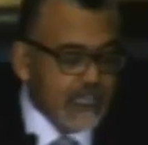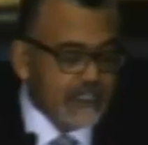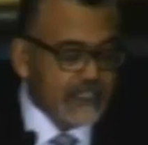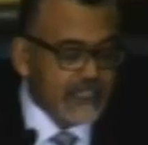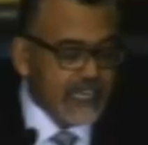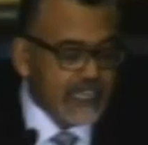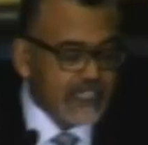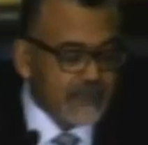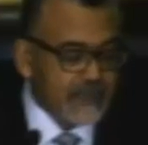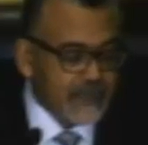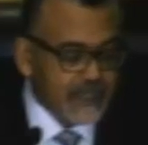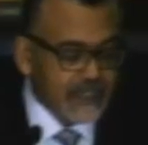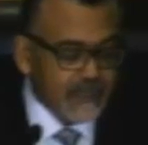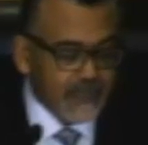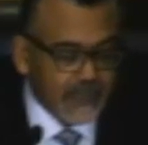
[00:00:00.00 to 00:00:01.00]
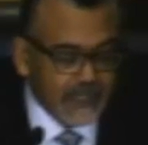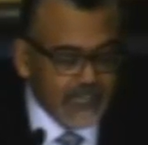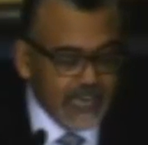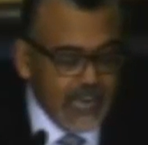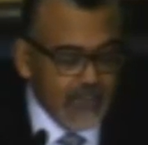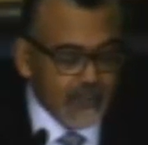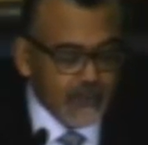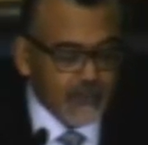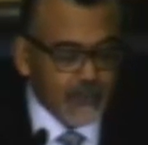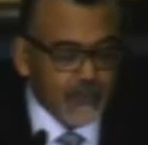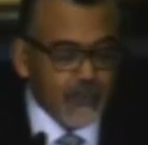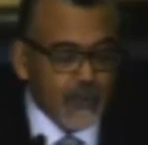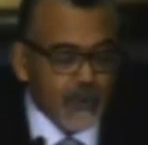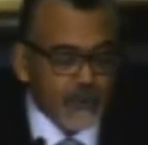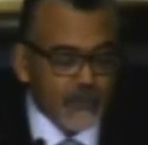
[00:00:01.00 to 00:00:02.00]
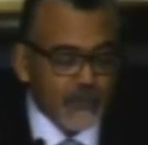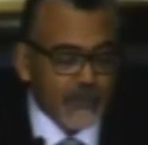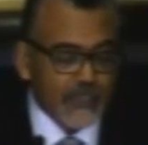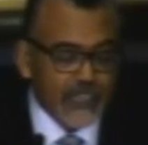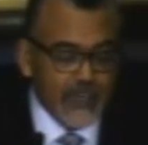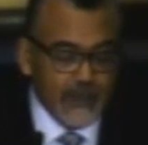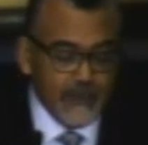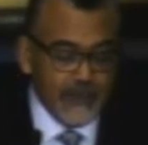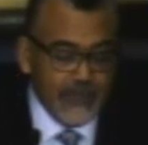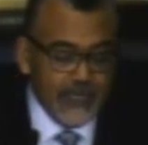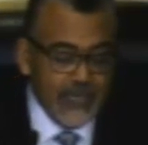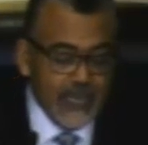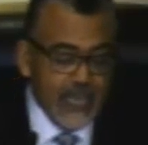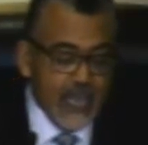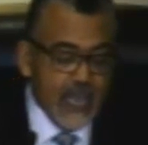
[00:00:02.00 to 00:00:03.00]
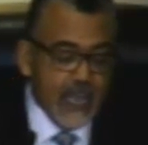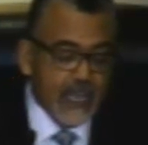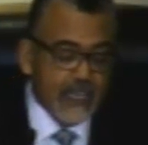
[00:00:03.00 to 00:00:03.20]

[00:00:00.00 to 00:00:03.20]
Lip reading: and state specifically how the proposal can be